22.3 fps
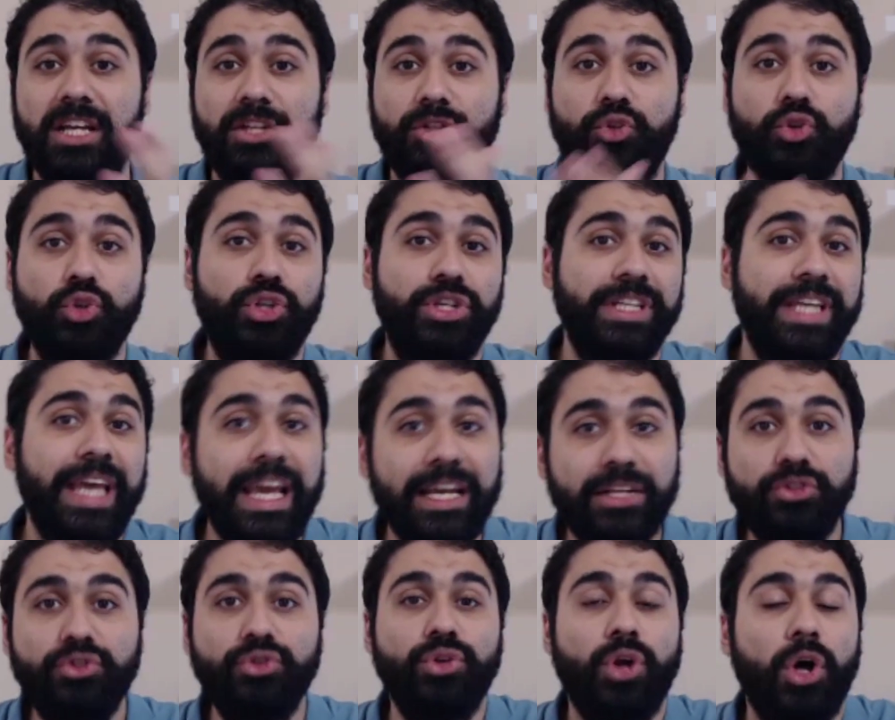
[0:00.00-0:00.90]
to
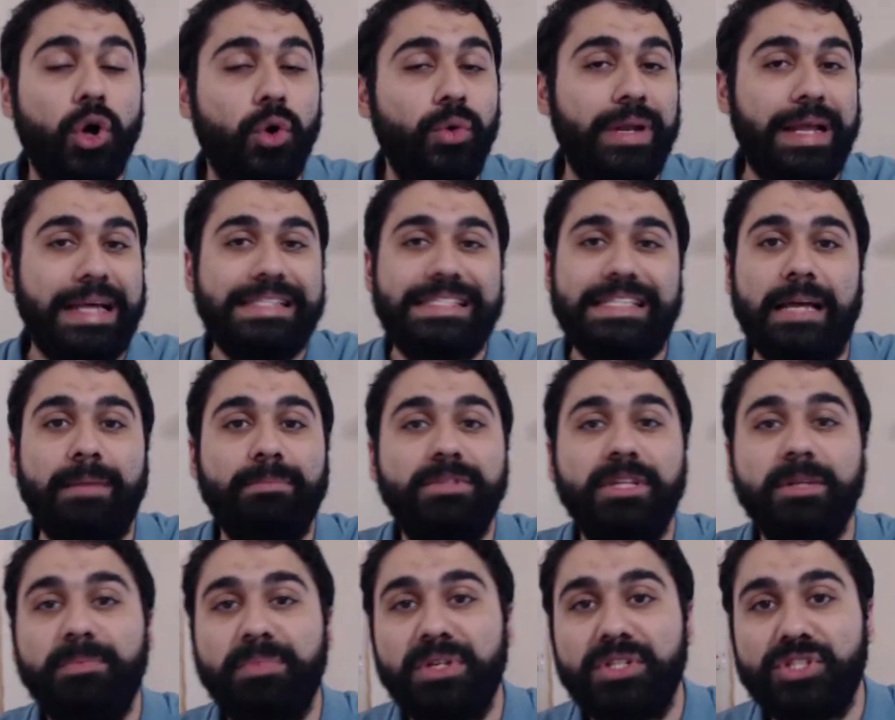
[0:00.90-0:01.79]
create your own
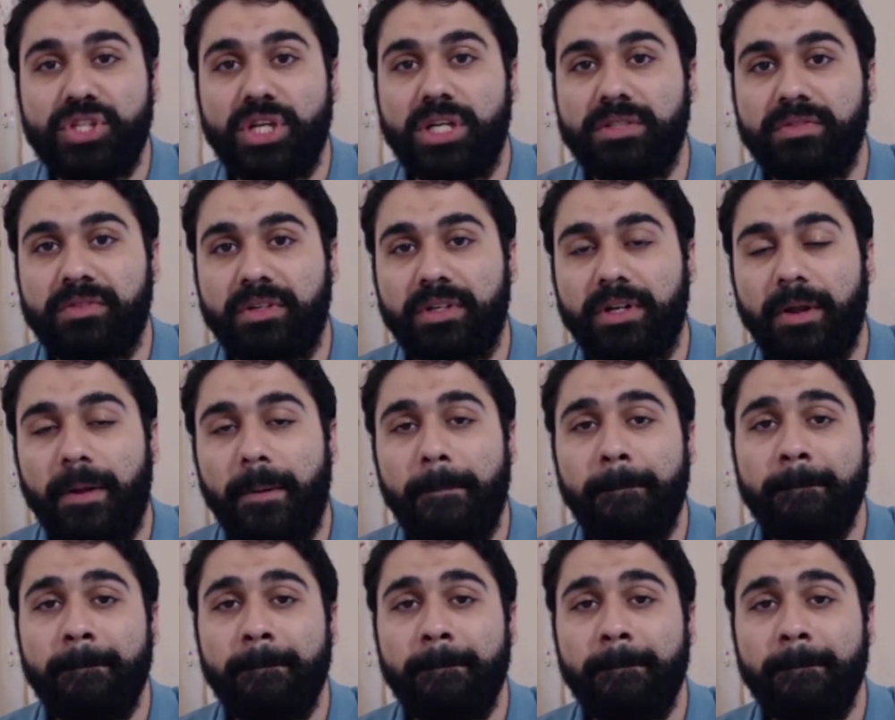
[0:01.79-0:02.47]
SMTP server.